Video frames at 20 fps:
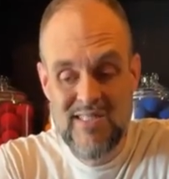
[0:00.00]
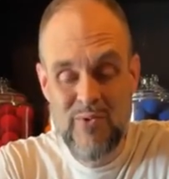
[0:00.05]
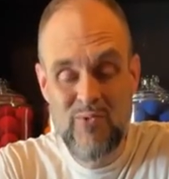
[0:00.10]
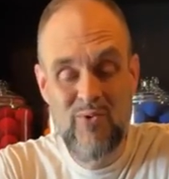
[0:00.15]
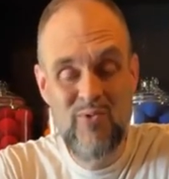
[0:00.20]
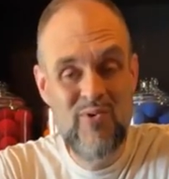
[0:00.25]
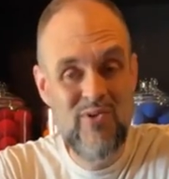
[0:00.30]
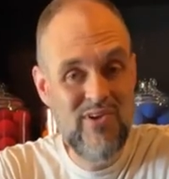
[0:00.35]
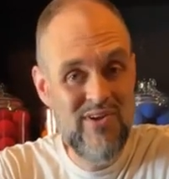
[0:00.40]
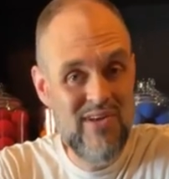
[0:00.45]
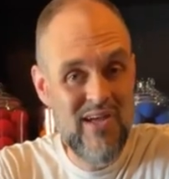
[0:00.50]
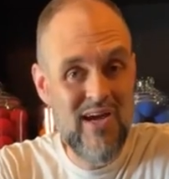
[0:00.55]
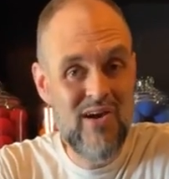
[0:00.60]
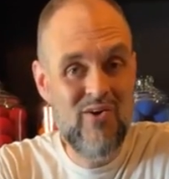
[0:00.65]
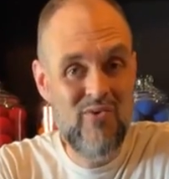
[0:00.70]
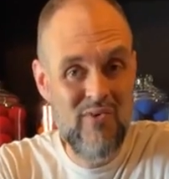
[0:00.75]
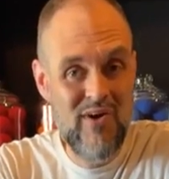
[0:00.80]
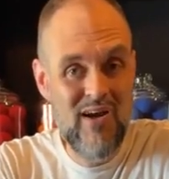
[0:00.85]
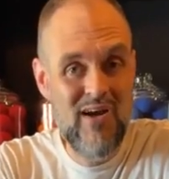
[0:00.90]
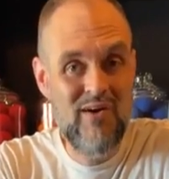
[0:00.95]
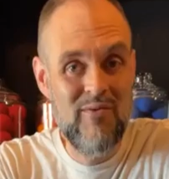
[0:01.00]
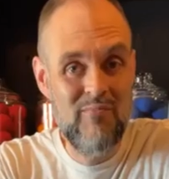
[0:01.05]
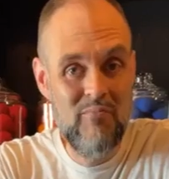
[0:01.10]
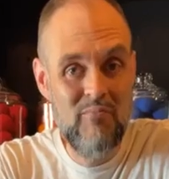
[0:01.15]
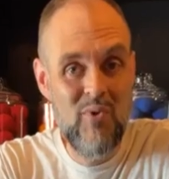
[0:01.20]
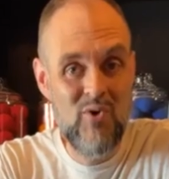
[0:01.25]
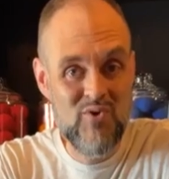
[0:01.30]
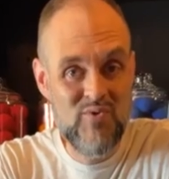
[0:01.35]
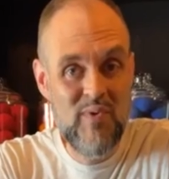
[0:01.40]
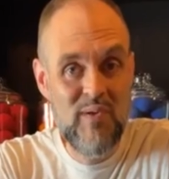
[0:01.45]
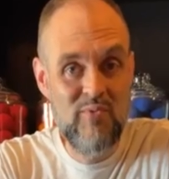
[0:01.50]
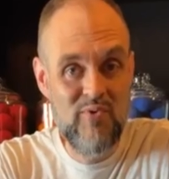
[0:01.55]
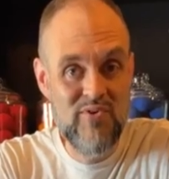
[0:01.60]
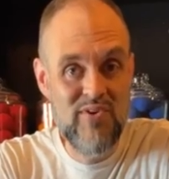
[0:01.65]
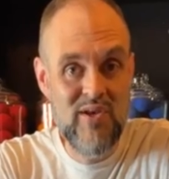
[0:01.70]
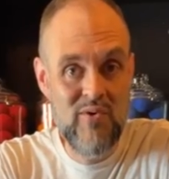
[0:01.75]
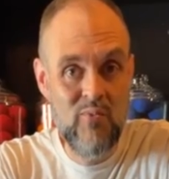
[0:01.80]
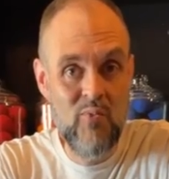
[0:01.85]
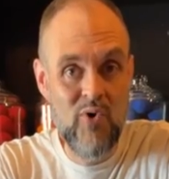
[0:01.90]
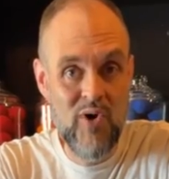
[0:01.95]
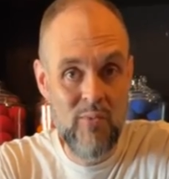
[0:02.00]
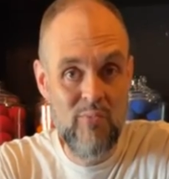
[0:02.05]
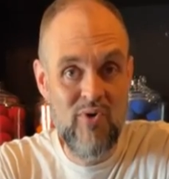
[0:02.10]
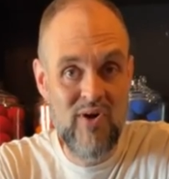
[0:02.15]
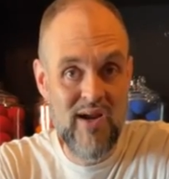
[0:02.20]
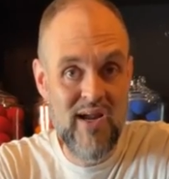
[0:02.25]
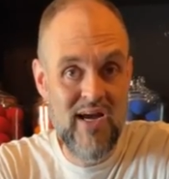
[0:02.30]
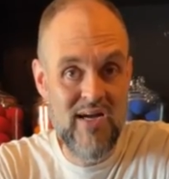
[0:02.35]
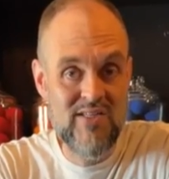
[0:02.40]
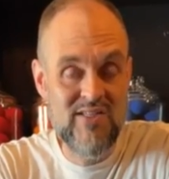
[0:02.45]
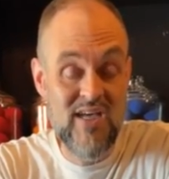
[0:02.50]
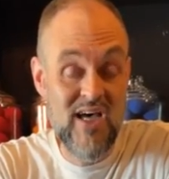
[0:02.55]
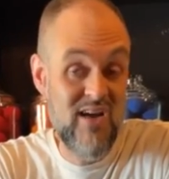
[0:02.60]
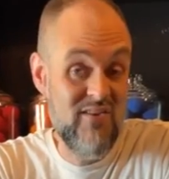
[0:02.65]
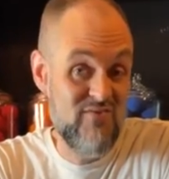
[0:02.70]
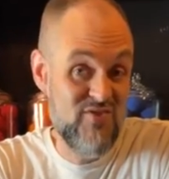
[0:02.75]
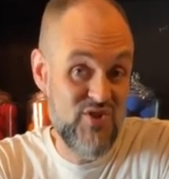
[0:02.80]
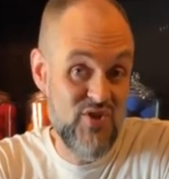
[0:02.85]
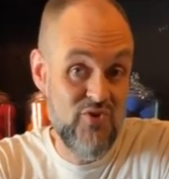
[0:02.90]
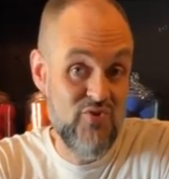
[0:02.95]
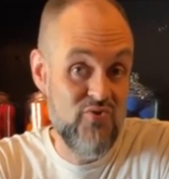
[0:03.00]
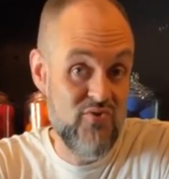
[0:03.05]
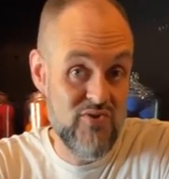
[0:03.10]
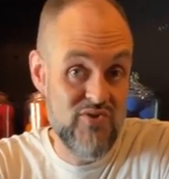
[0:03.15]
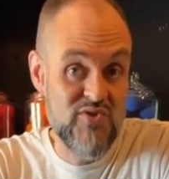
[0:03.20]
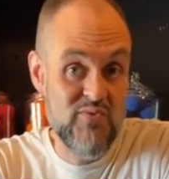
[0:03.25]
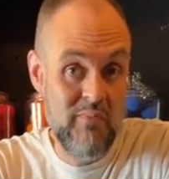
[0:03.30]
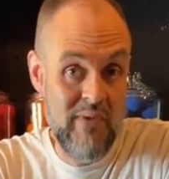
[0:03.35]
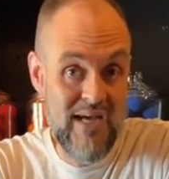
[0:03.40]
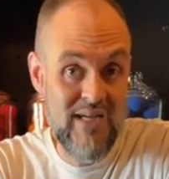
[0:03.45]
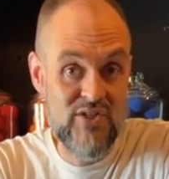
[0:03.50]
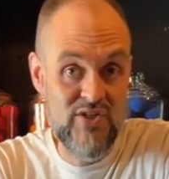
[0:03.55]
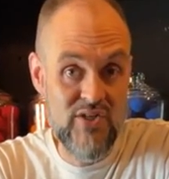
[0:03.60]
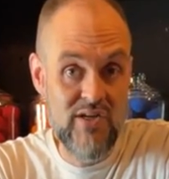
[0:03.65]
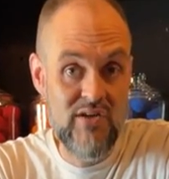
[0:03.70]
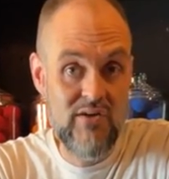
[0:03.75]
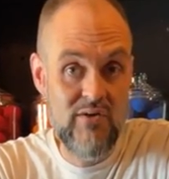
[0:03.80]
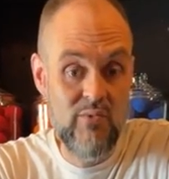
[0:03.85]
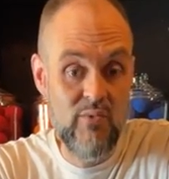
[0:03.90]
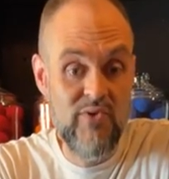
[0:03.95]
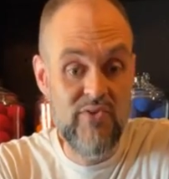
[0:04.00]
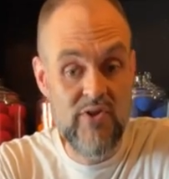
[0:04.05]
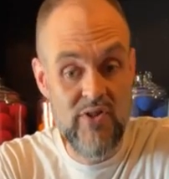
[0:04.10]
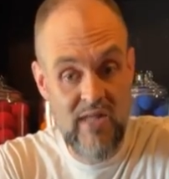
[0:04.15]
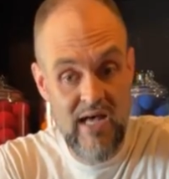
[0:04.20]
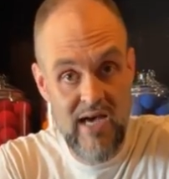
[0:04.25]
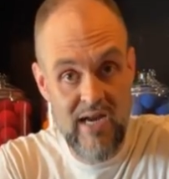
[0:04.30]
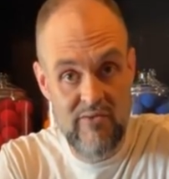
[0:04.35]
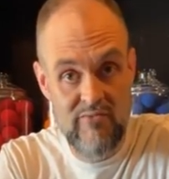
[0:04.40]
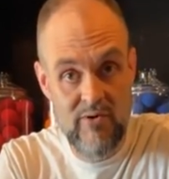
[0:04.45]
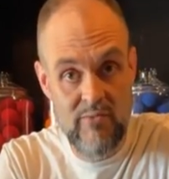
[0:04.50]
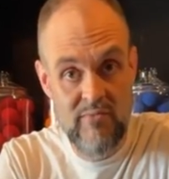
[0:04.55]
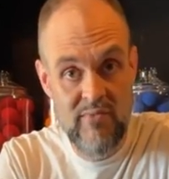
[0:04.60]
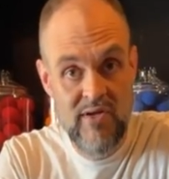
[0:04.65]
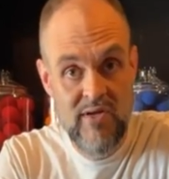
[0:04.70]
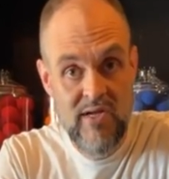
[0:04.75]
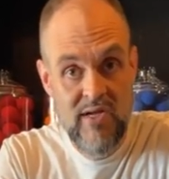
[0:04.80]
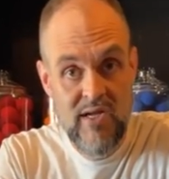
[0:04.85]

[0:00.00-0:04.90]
they were really decorated. Most people didn't want to break outside of children's magic with a lot of them.